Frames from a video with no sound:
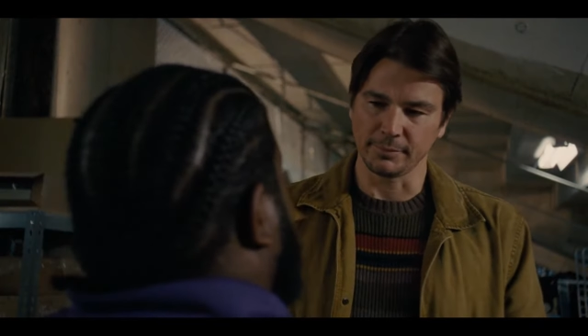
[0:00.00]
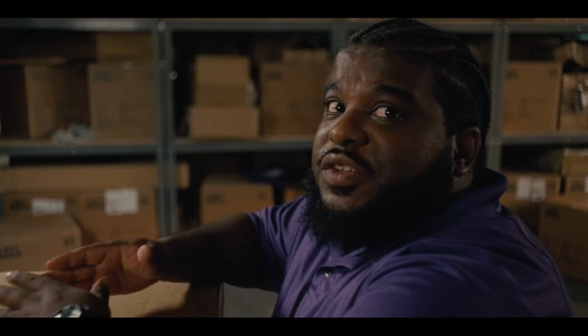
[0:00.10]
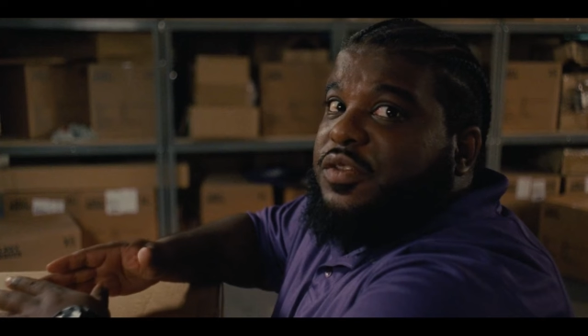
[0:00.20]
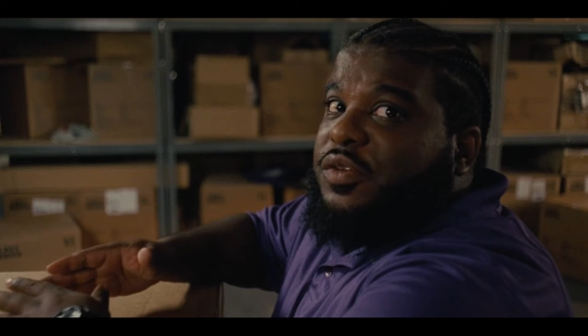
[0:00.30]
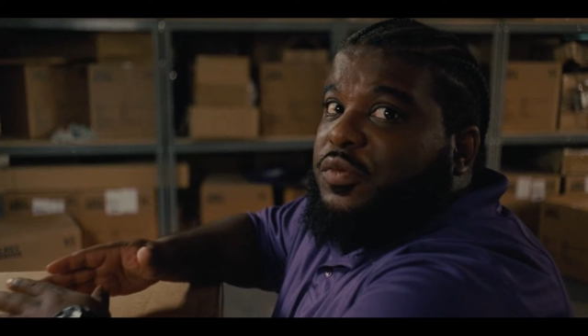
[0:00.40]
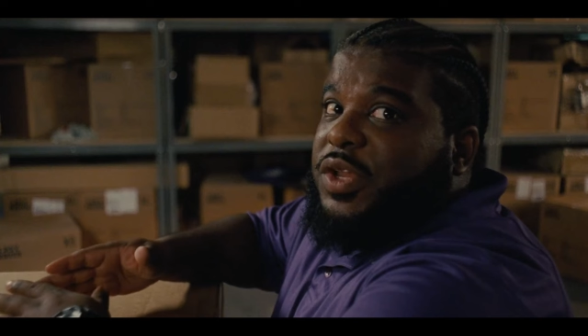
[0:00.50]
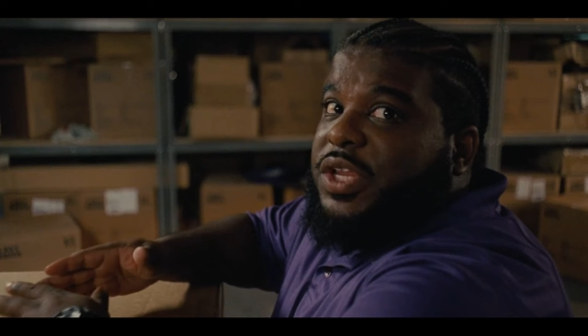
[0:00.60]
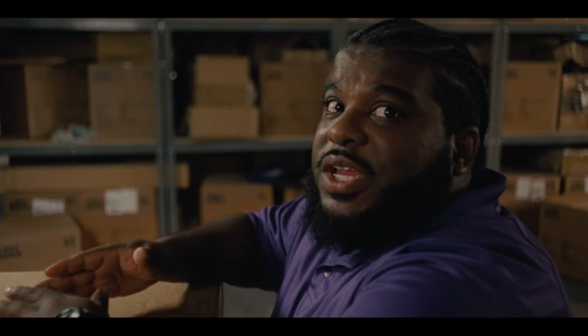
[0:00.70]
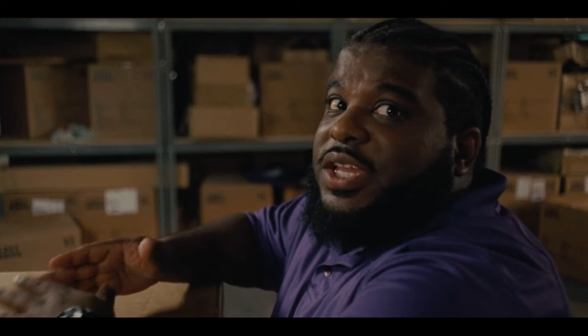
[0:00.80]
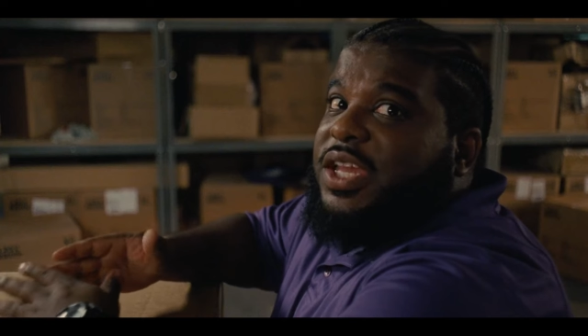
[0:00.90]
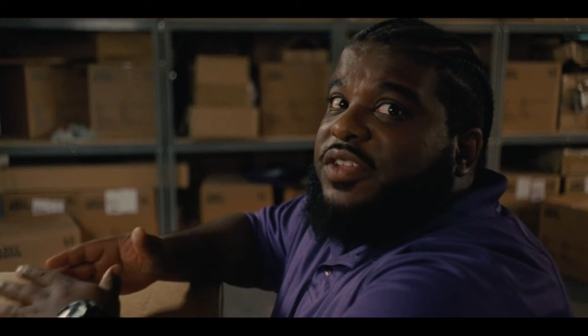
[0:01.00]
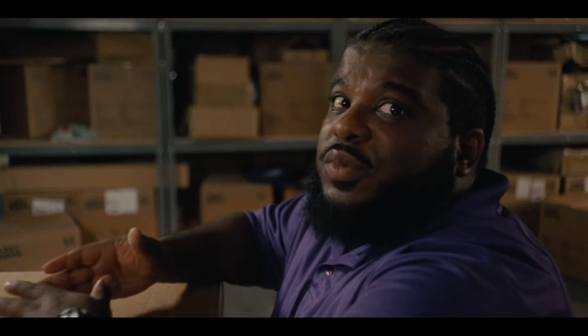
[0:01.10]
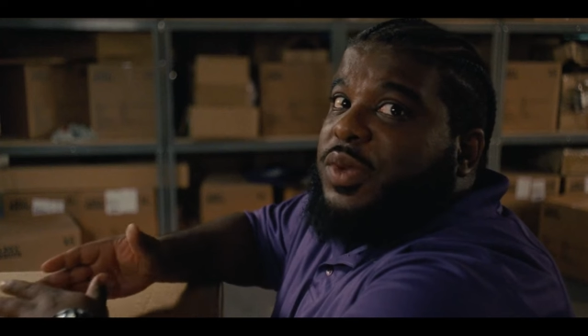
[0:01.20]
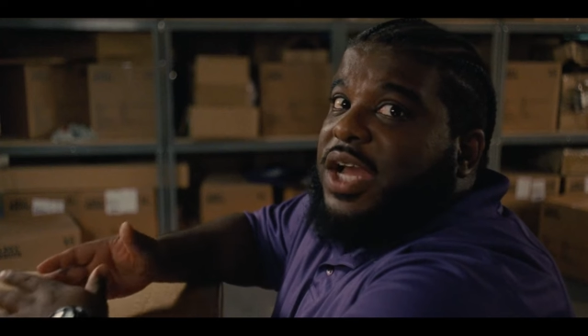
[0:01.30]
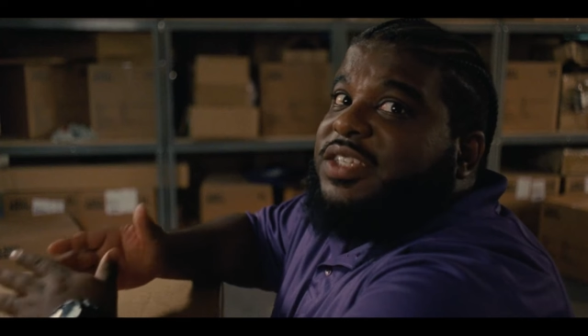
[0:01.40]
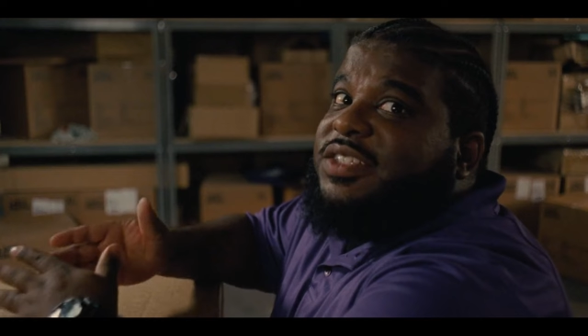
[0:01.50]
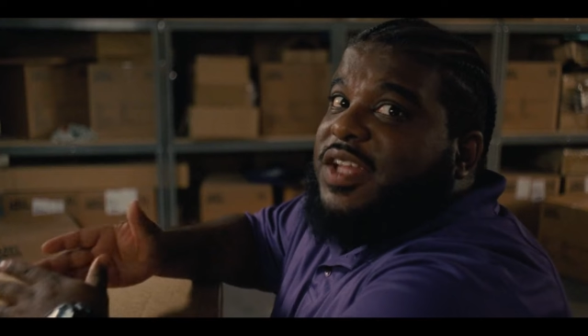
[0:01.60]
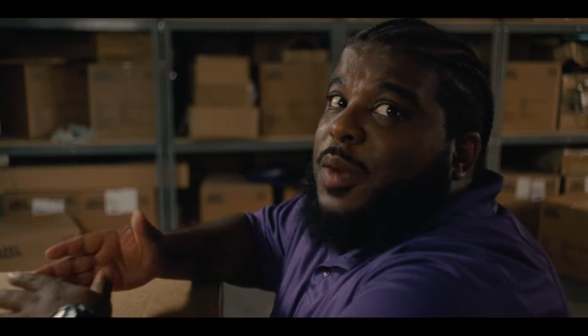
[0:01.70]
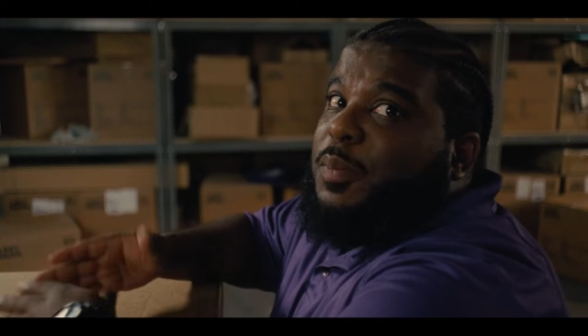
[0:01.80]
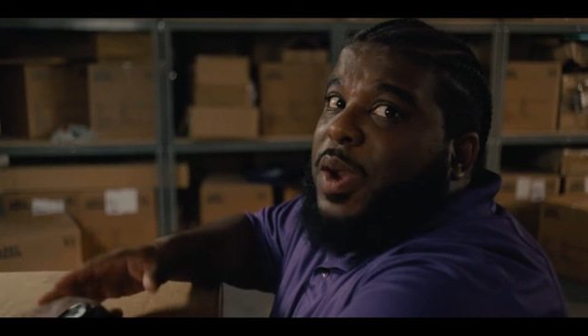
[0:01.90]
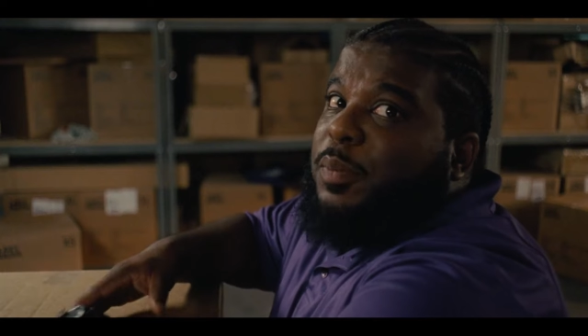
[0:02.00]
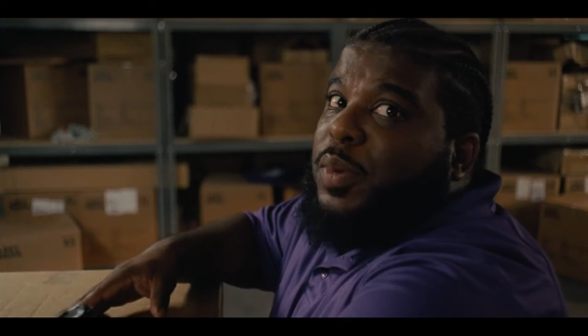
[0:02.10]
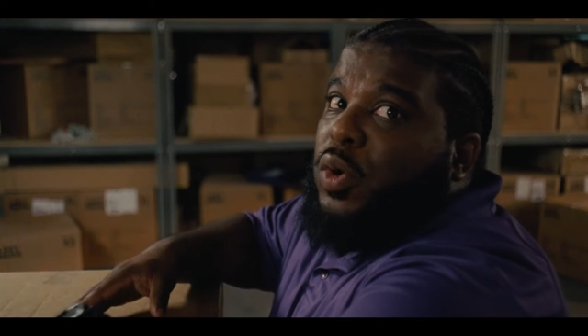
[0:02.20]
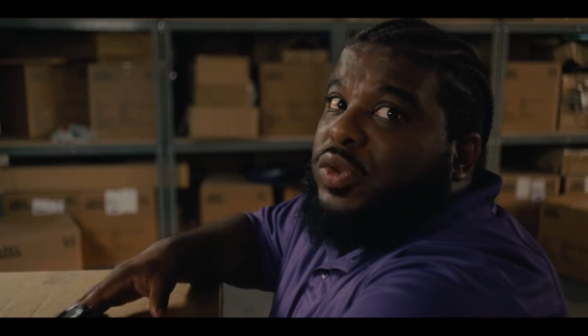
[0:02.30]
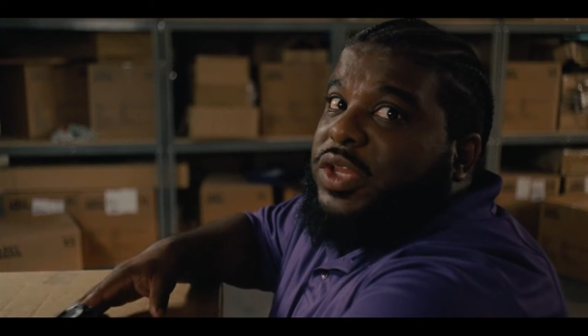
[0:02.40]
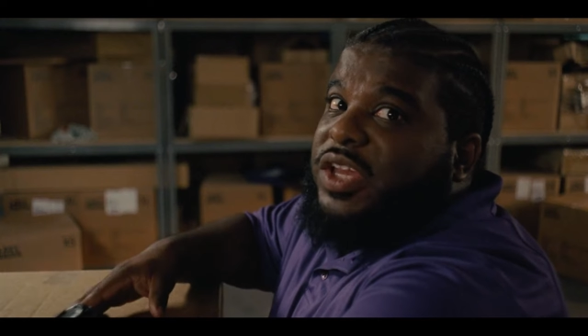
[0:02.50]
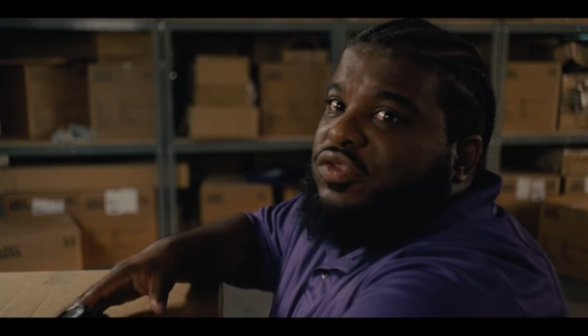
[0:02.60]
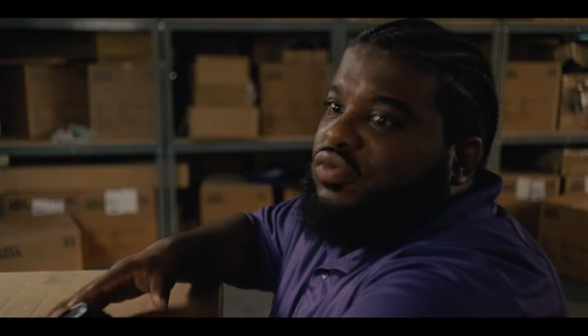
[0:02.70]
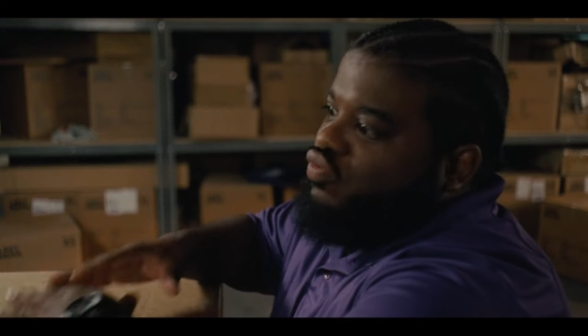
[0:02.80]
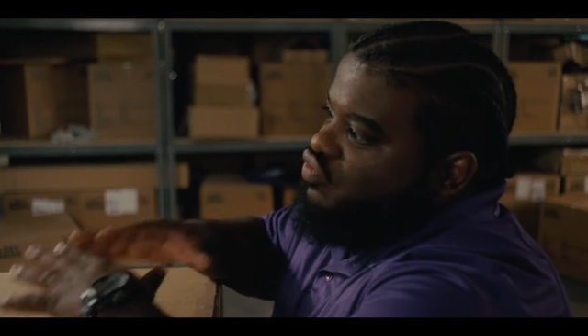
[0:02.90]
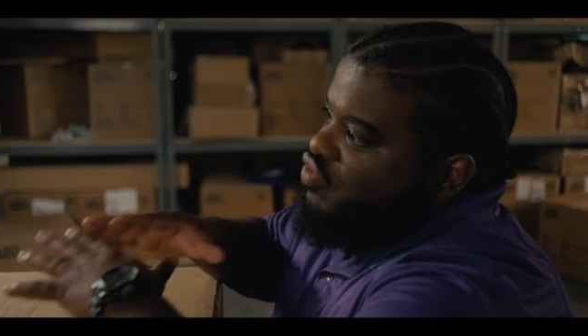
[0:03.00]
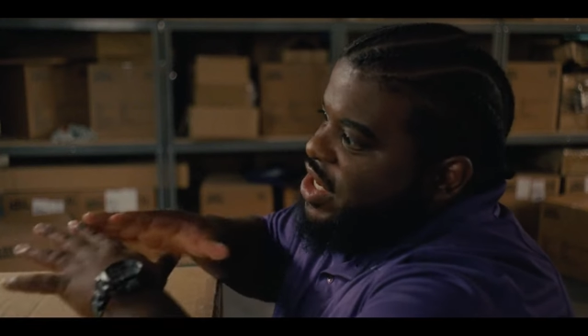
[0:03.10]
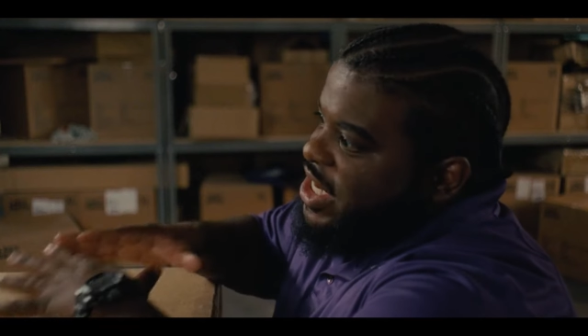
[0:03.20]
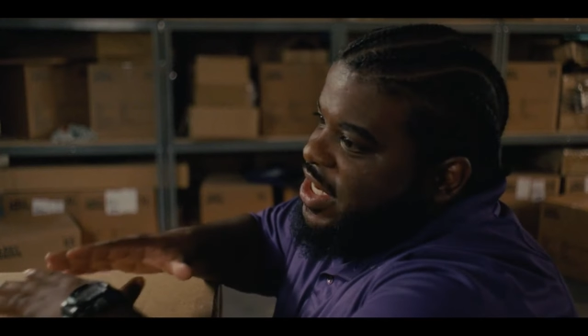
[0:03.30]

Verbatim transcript: the security training they had and his personal security code,